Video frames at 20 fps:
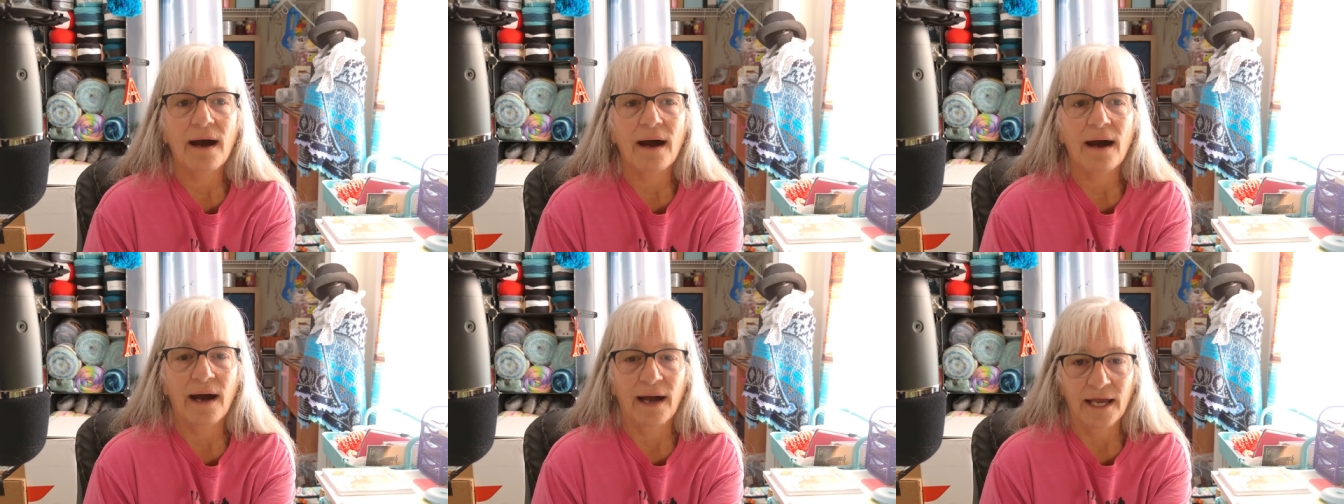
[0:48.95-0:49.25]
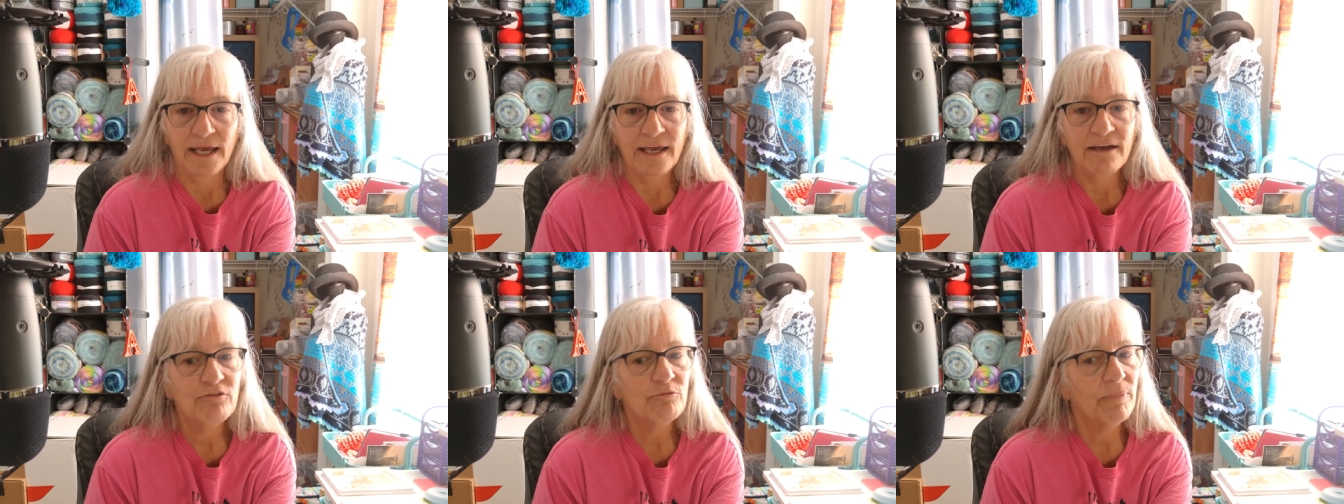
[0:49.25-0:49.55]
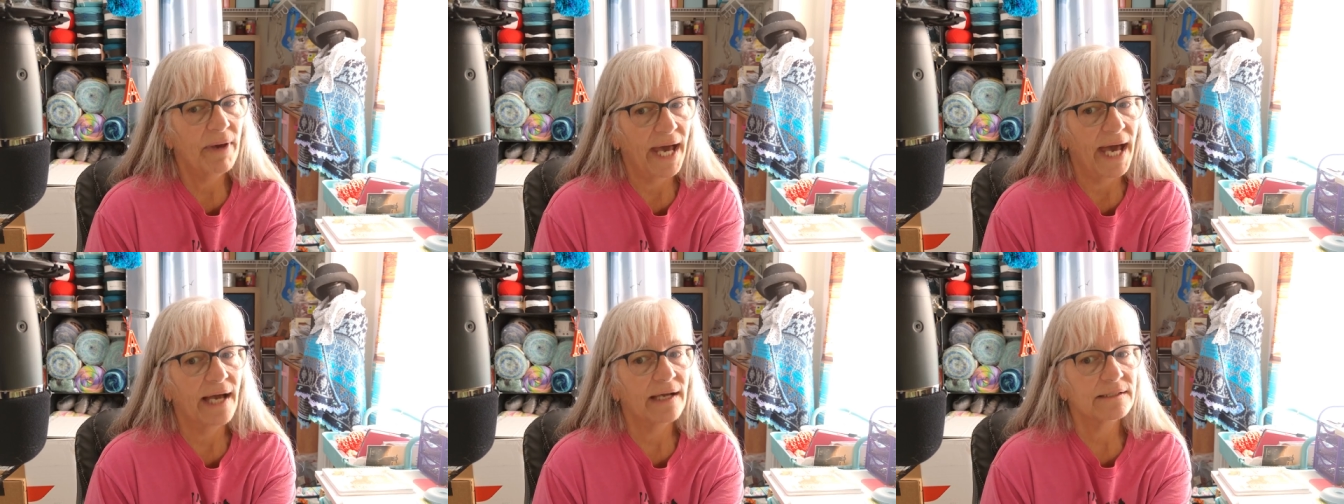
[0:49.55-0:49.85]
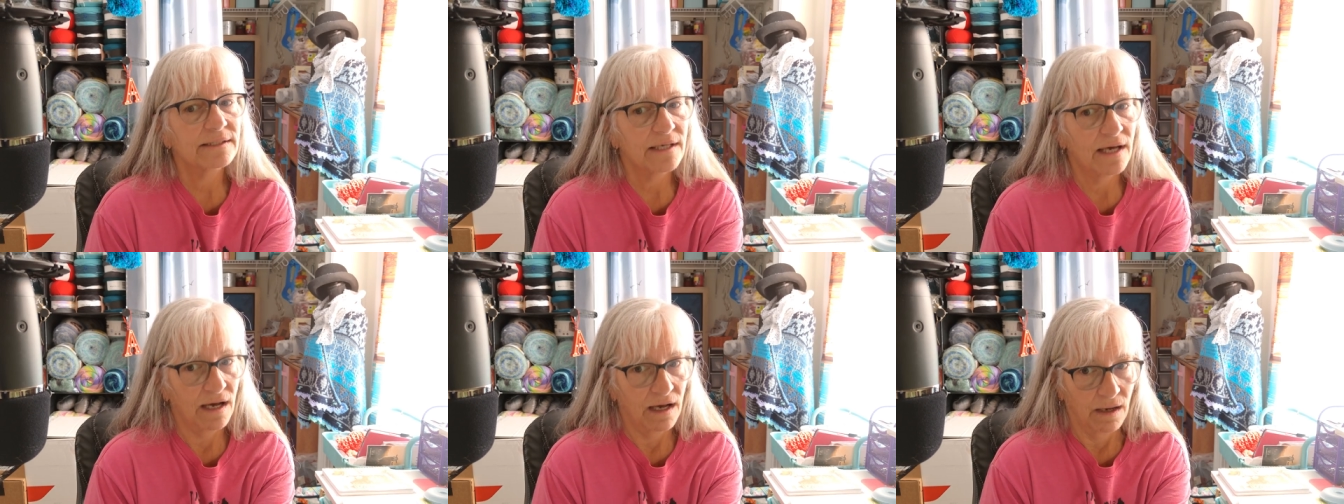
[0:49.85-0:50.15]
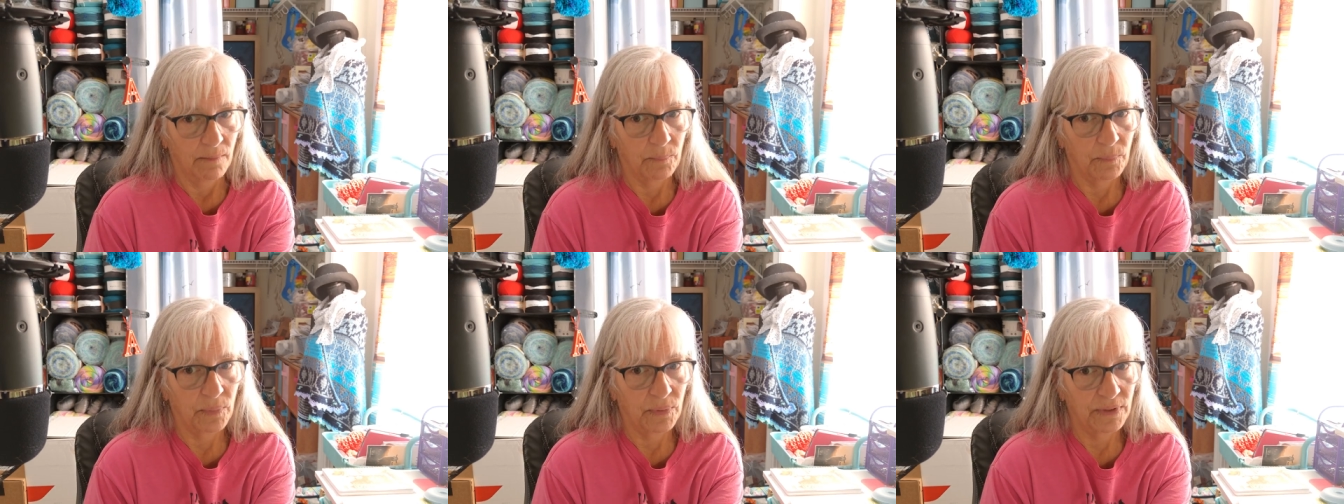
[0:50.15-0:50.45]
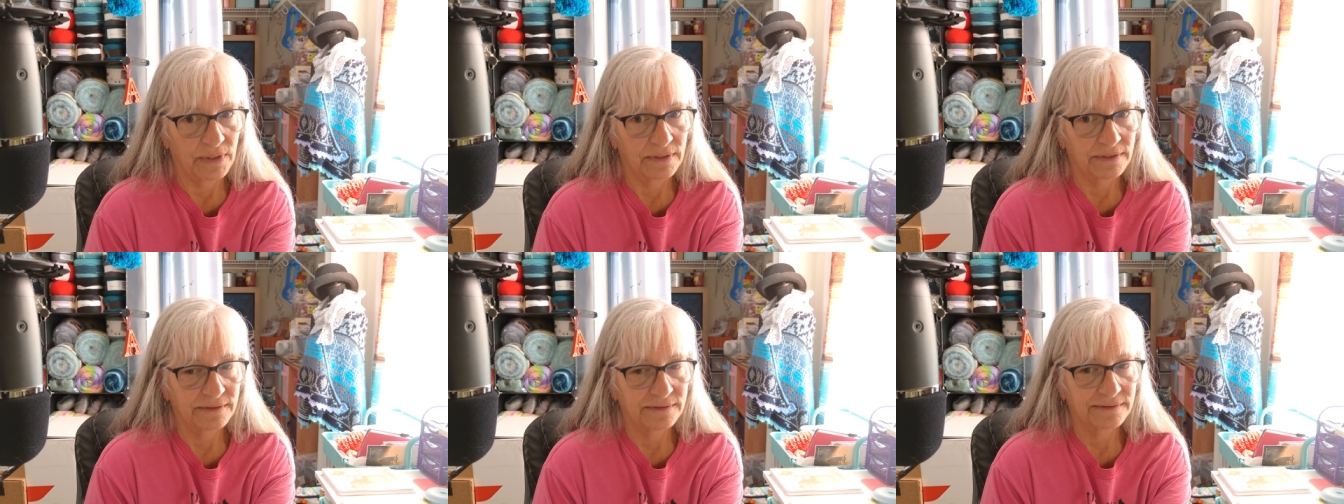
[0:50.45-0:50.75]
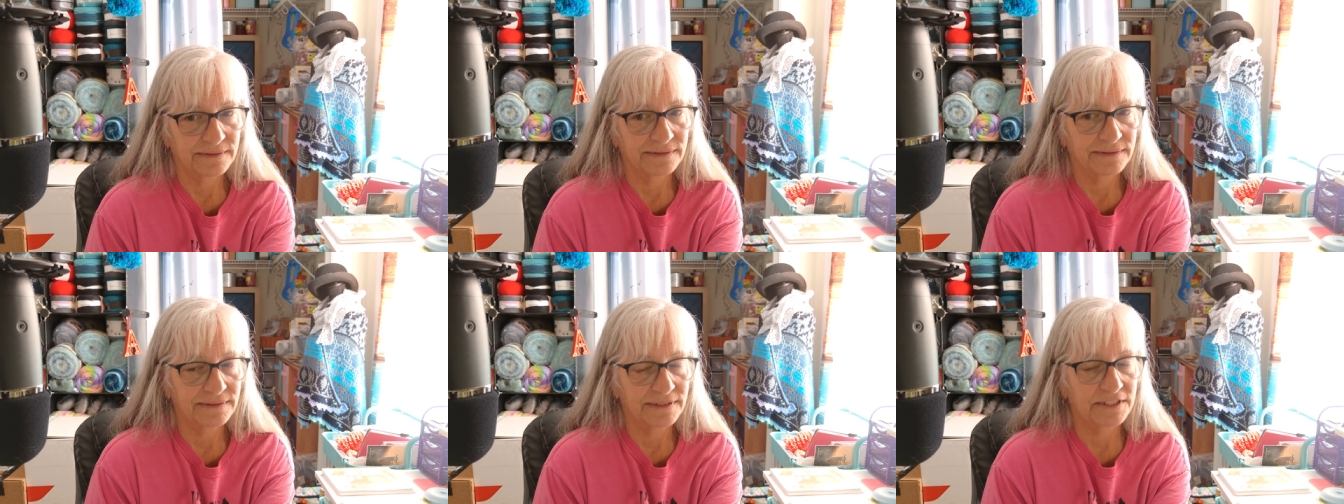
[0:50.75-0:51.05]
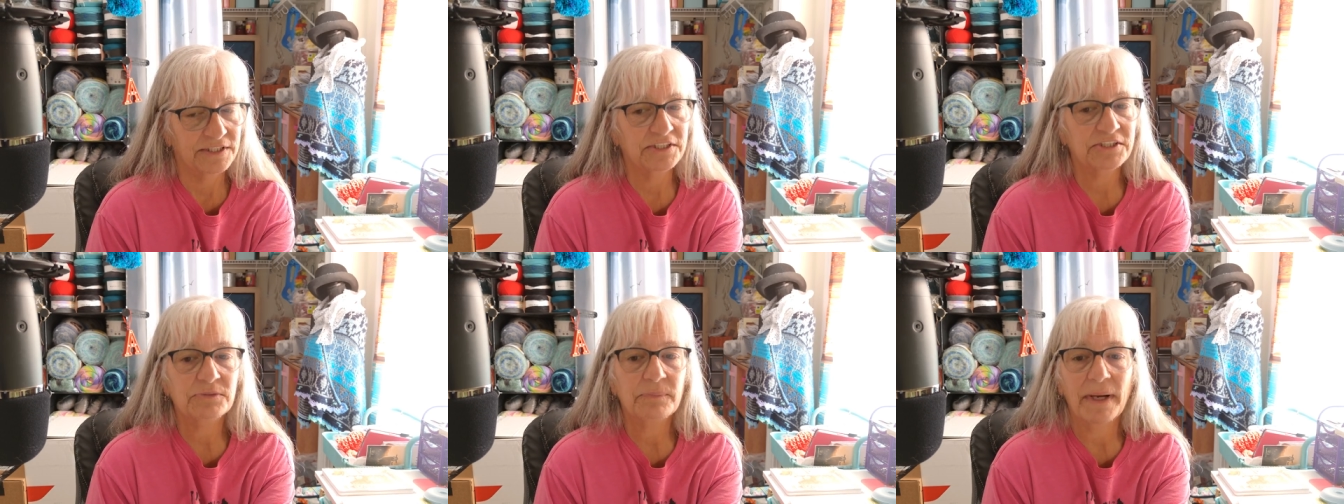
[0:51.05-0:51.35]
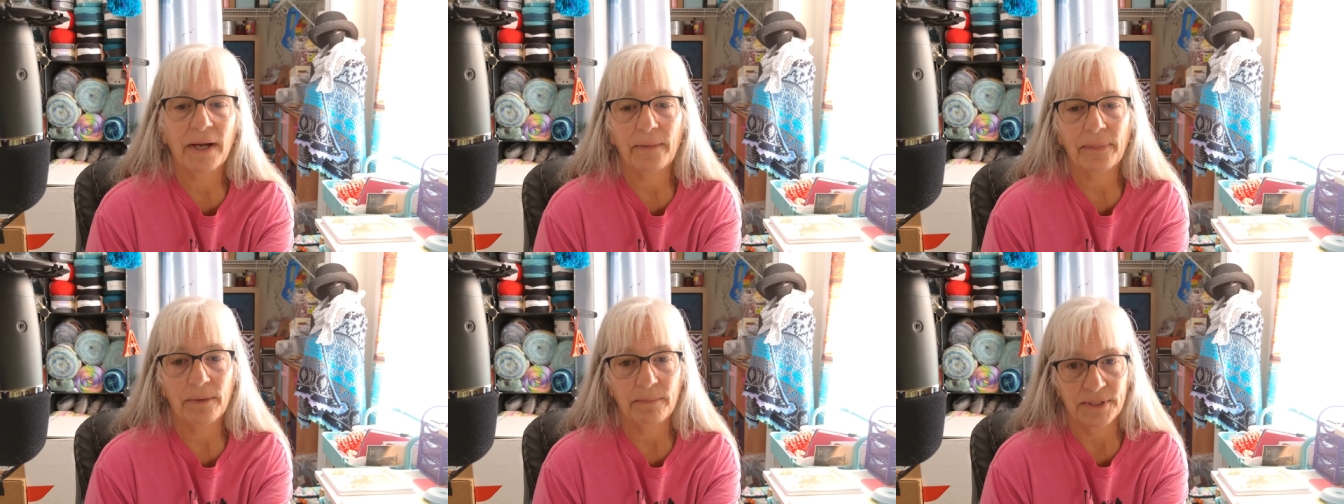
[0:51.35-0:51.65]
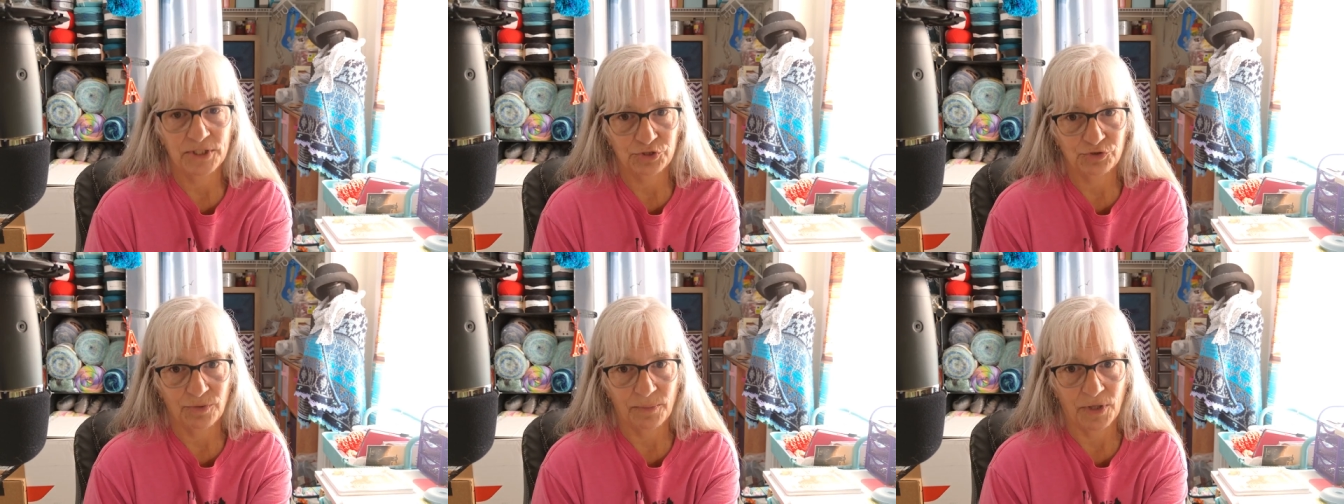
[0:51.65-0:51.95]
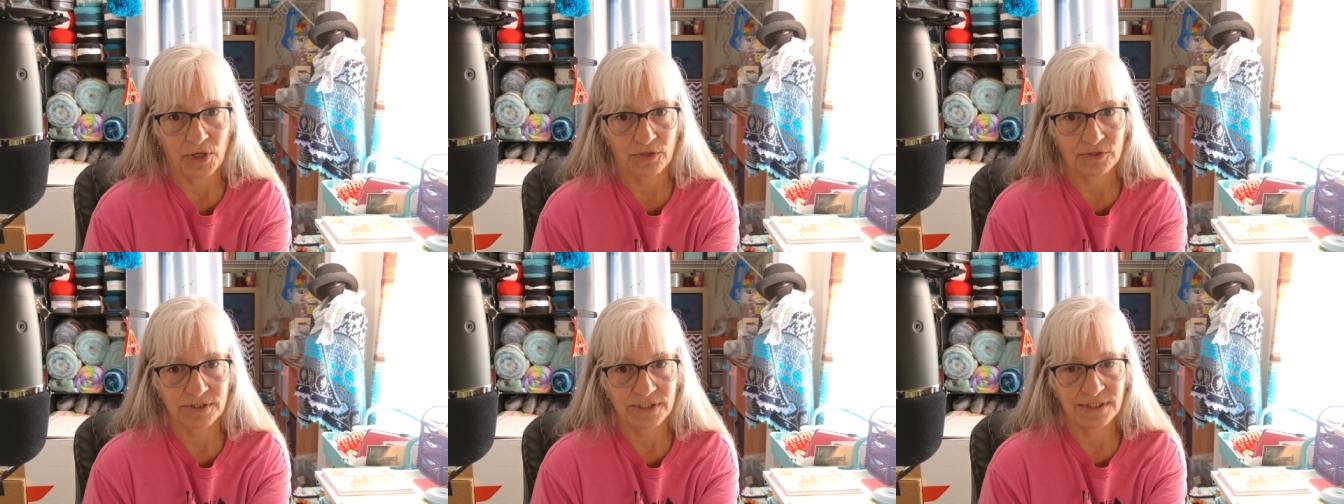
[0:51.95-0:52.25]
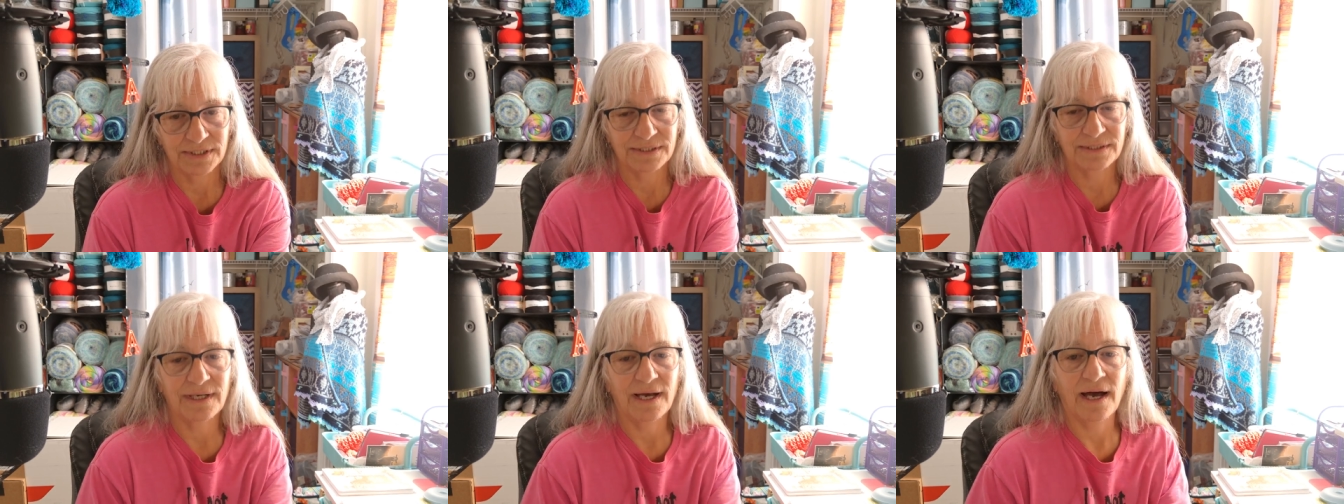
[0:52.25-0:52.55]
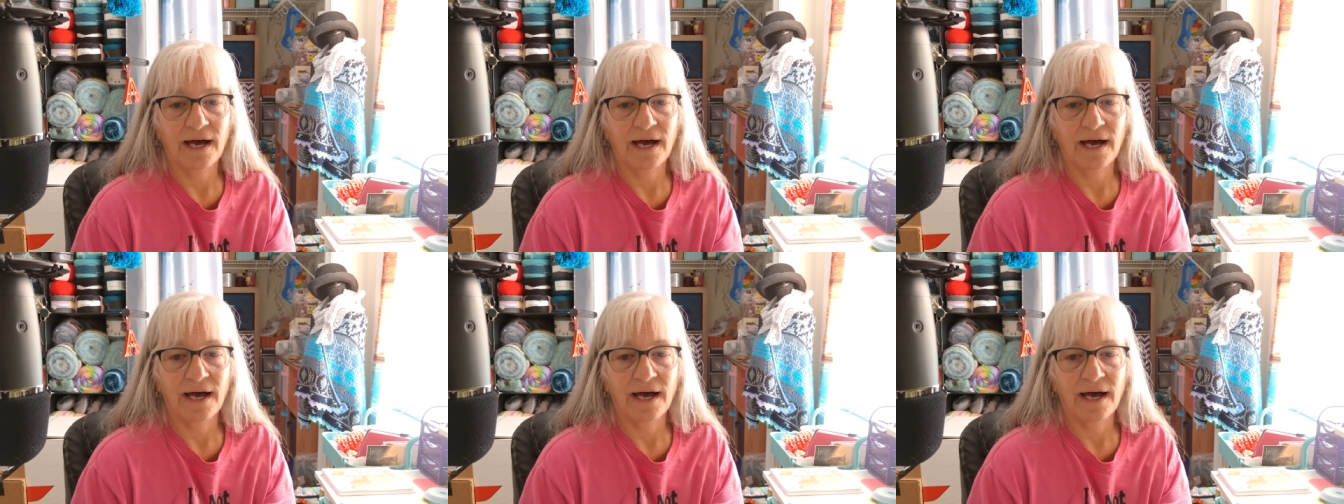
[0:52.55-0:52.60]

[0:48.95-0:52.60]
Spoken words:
I have packed up. This is about the mystery boxes.